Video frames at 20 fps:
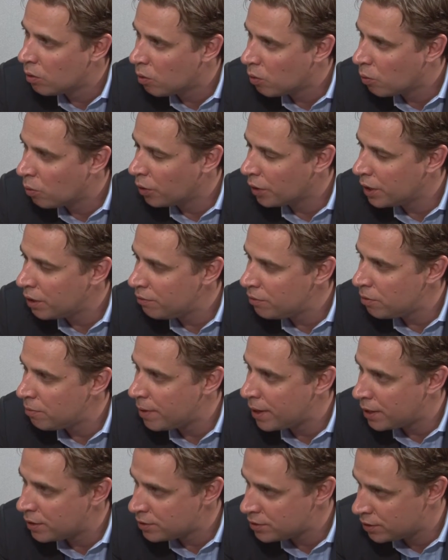We'll give you
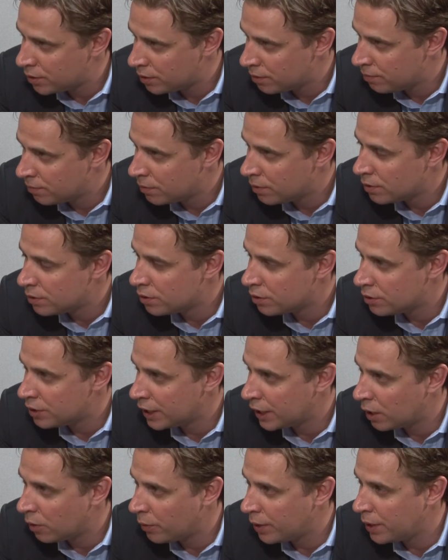medicine to
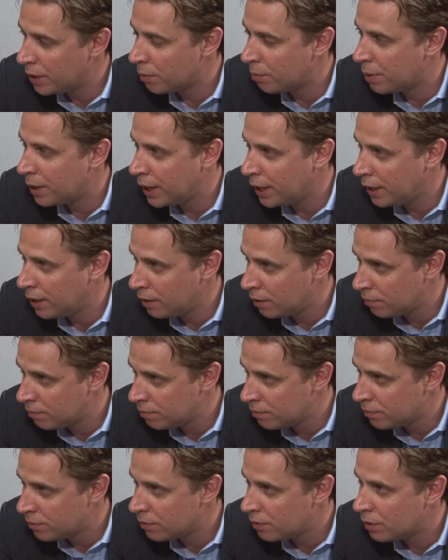take away your pain,
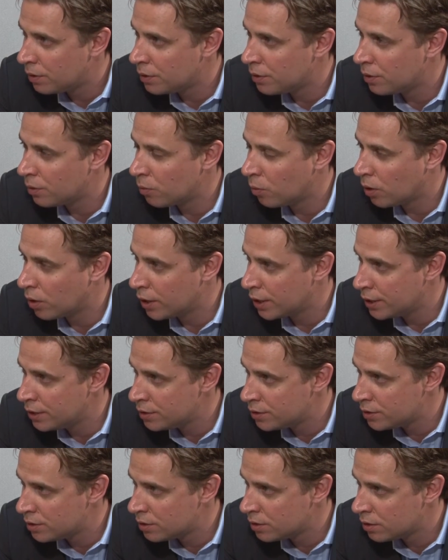your
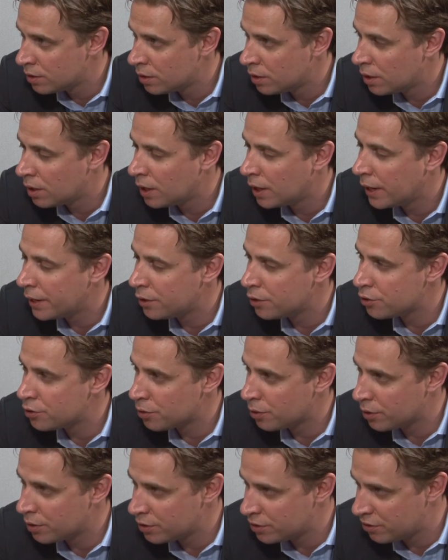worries, and your
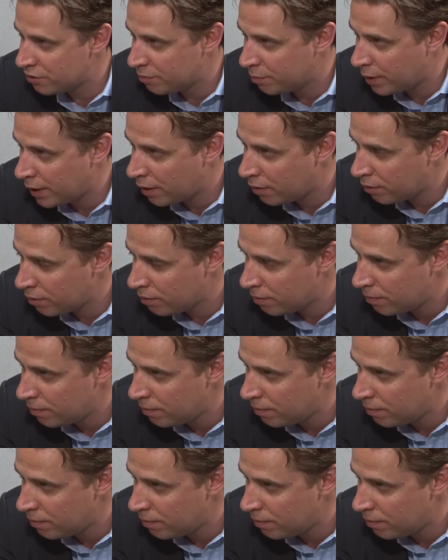shortness of breath.